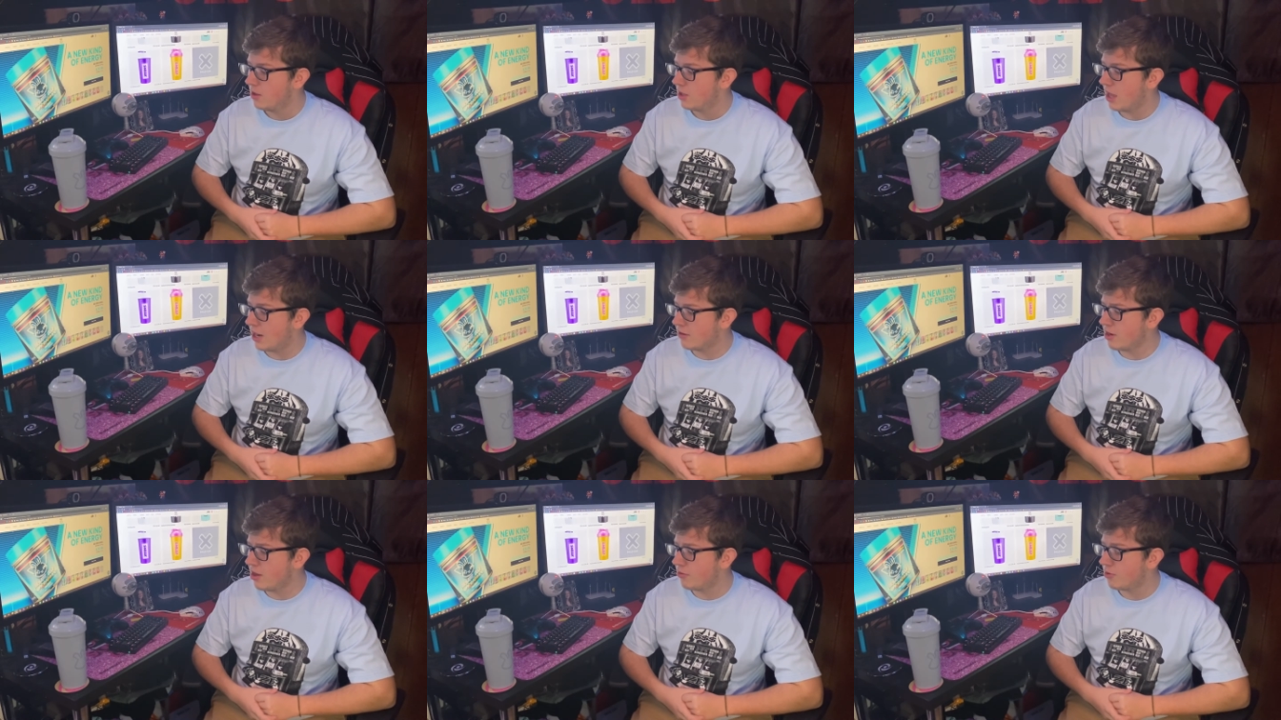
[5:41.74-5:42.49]
I don't
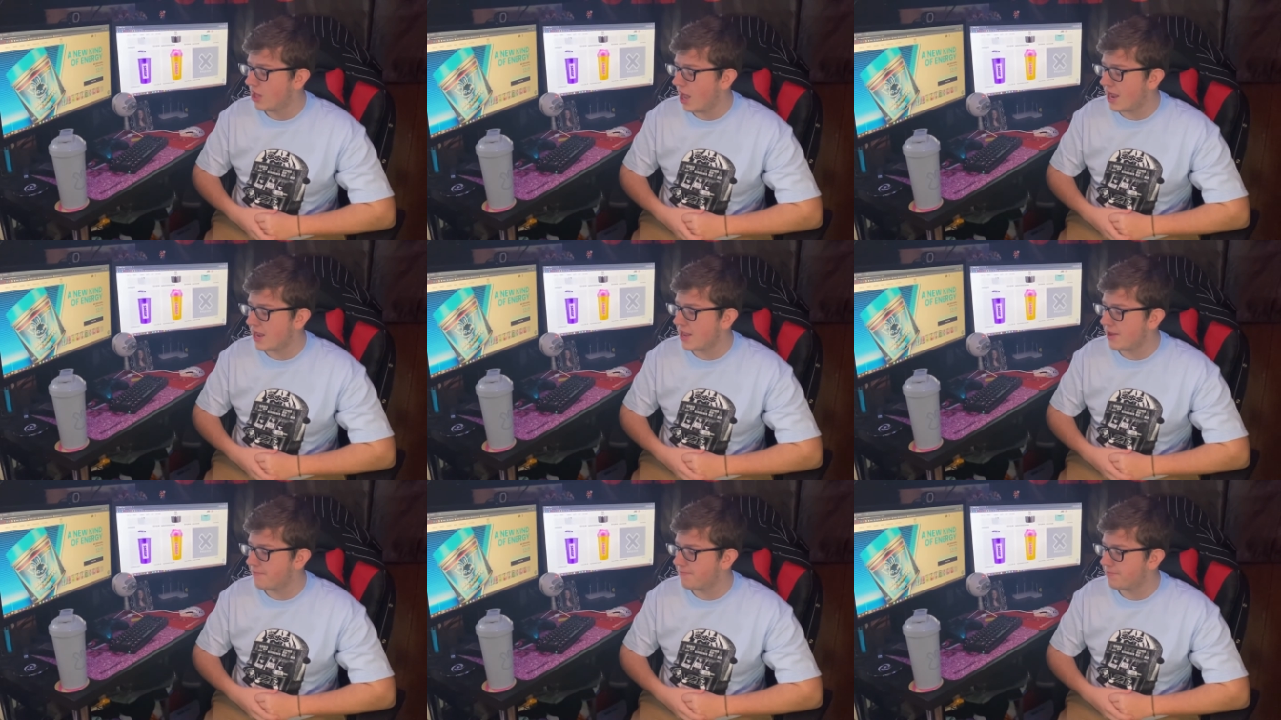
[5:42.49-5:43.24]
know.
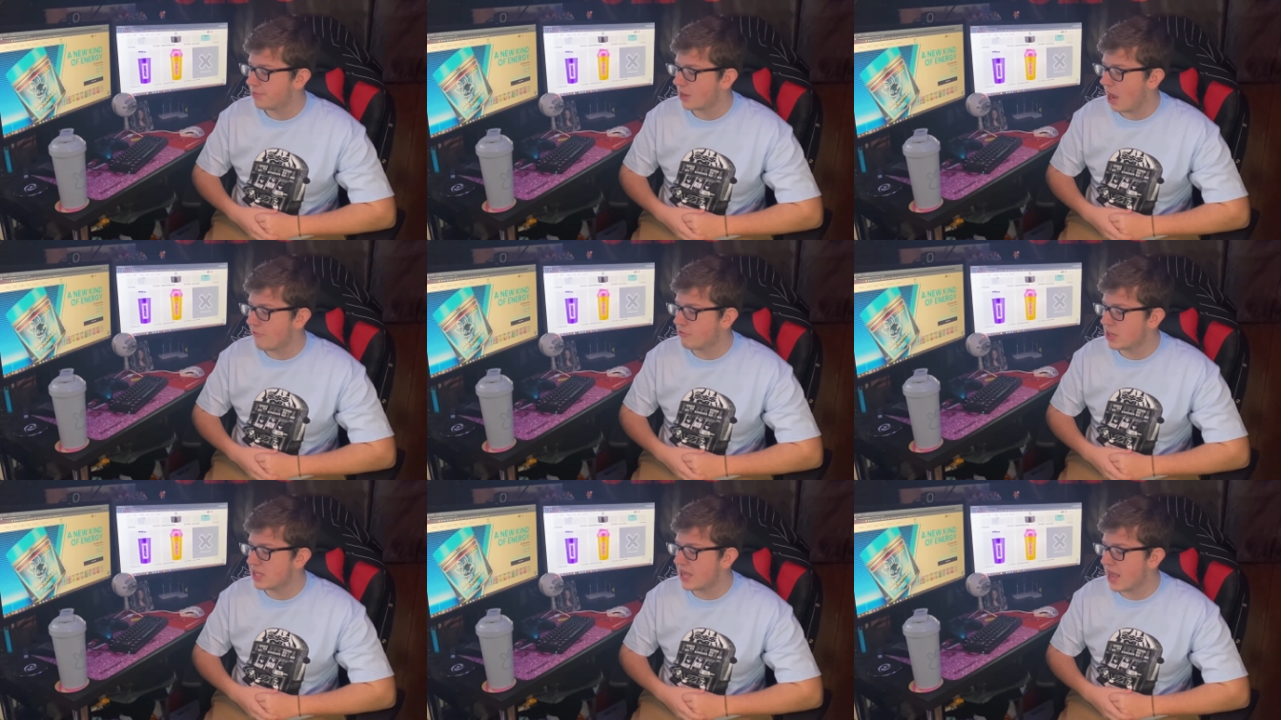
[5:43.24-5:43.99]
I I
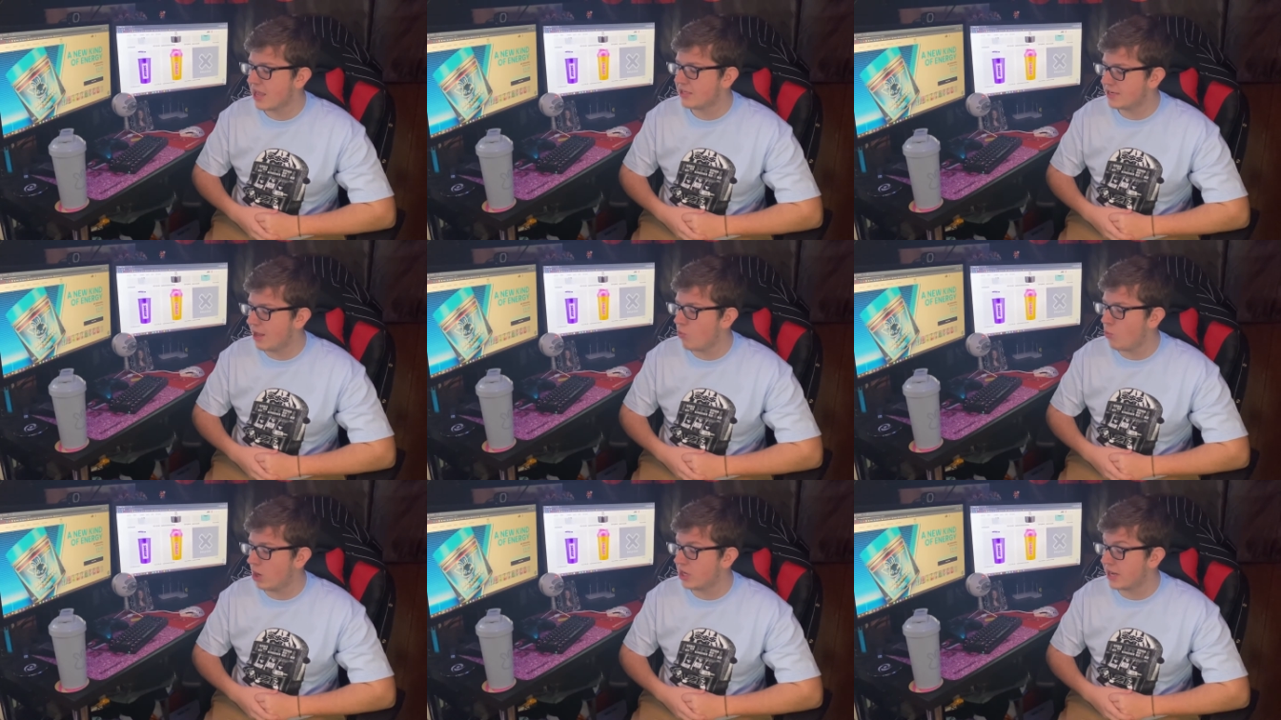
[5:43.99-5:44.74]
really can't tell
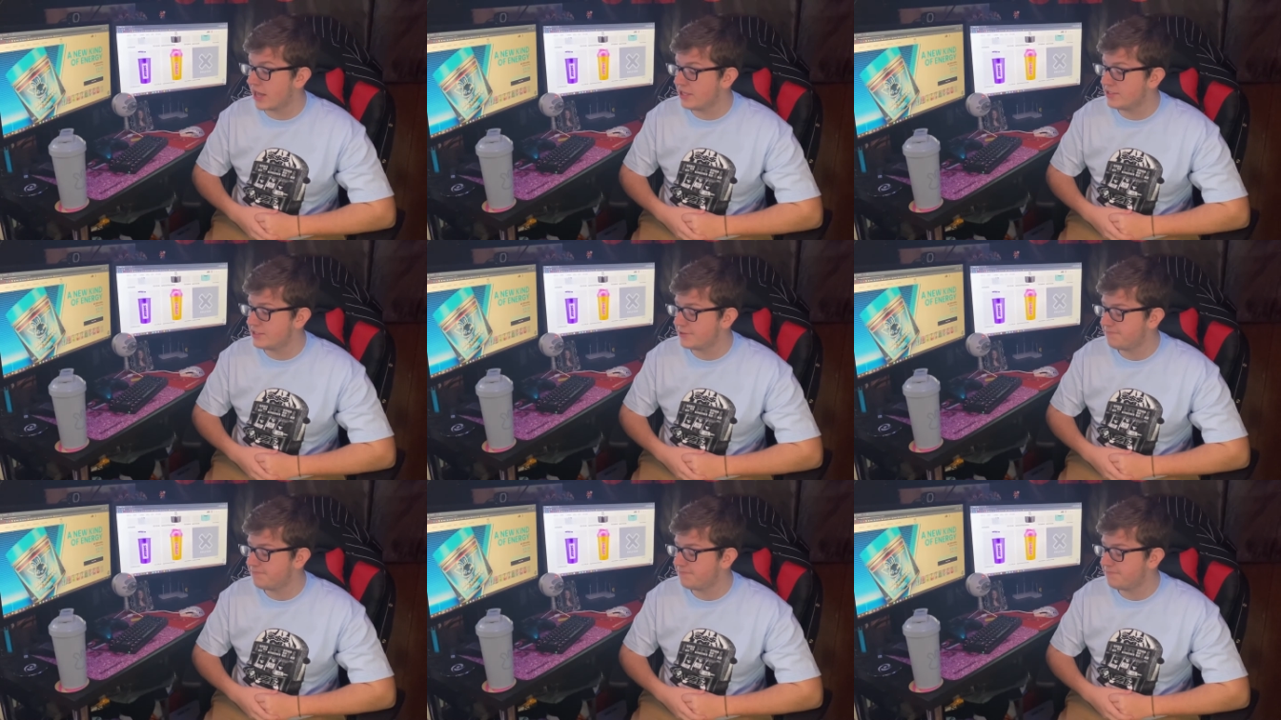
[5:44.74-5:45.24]
what it is.